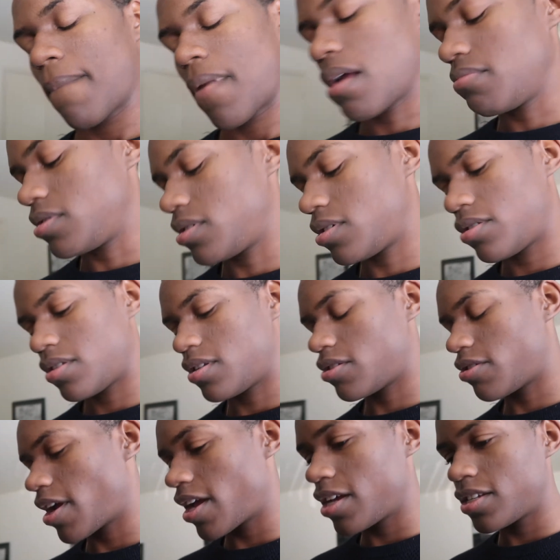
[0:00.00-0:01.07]
I'm just
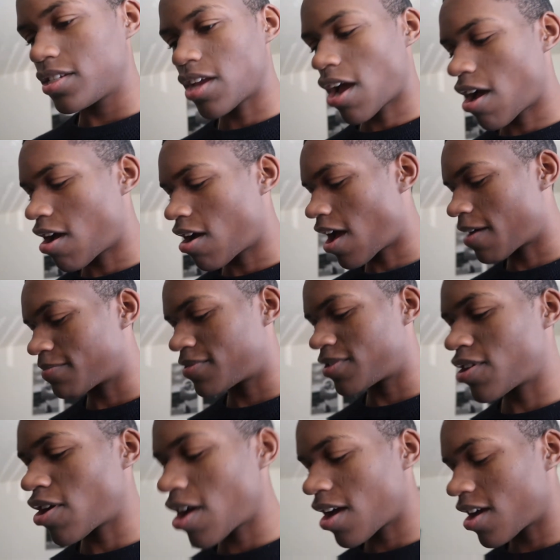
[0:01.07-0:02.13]
stressed, y'all. I'm
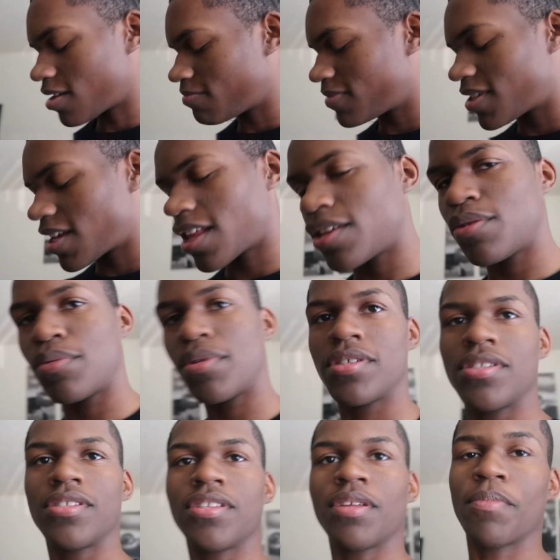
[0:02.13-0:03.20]
t I'm telling you, this
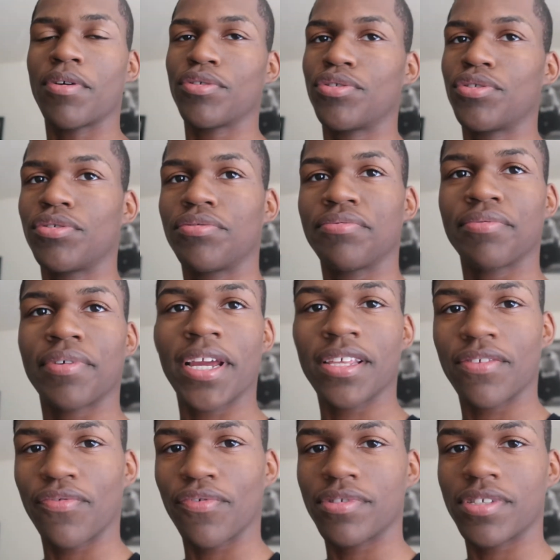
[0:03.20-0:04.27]
is the most
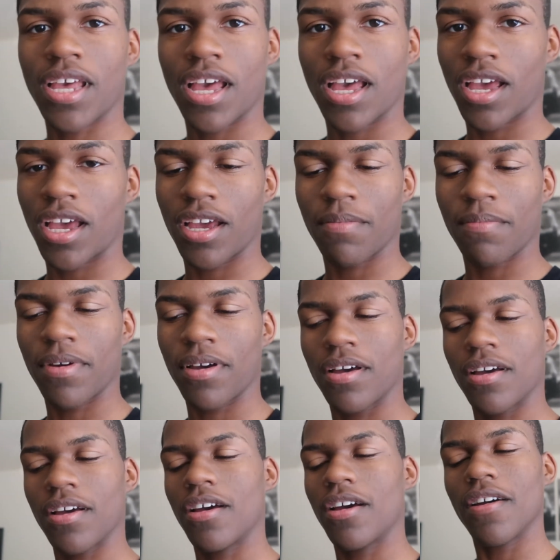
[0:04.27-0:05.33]
stressful time
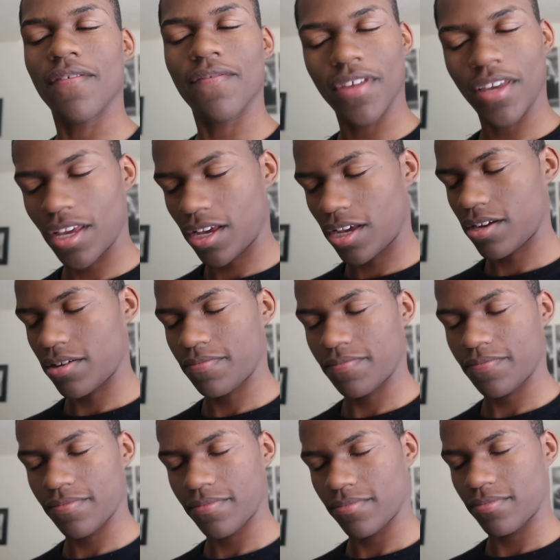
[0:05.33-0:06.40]
of the year.
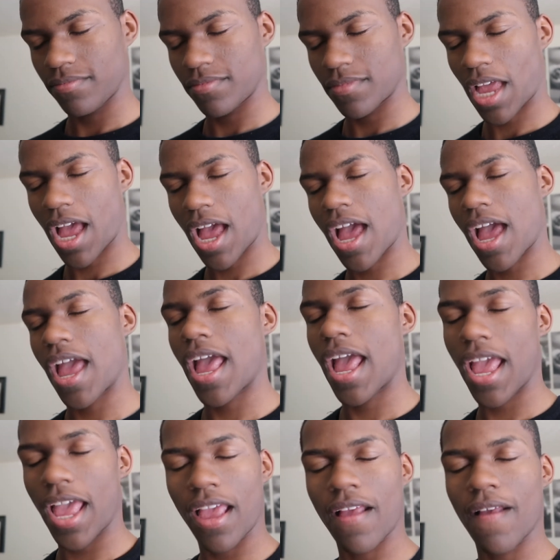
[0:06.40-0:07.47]
I
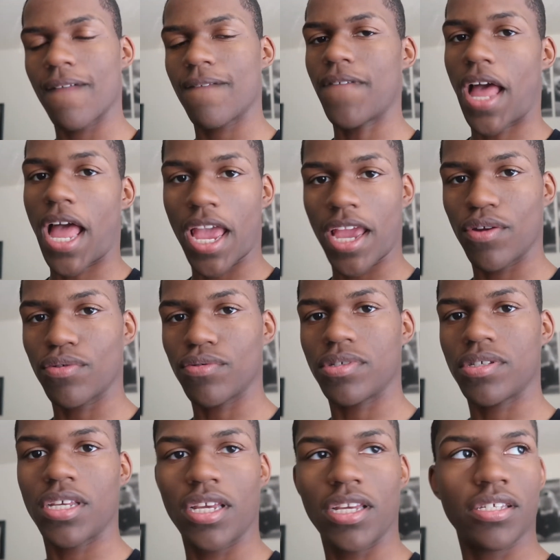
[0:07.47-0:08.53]
hate final
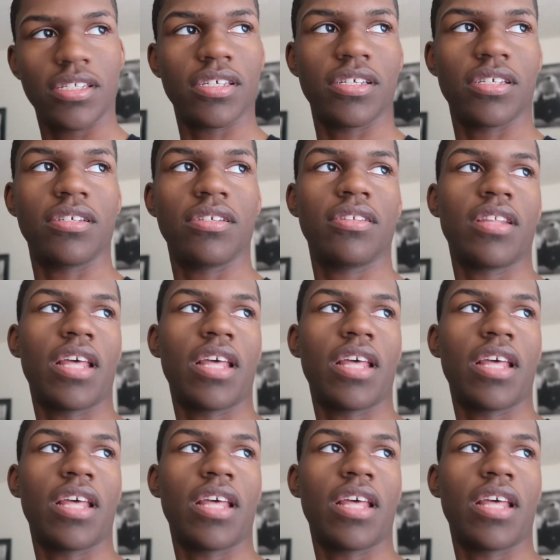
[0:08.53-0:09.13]
season.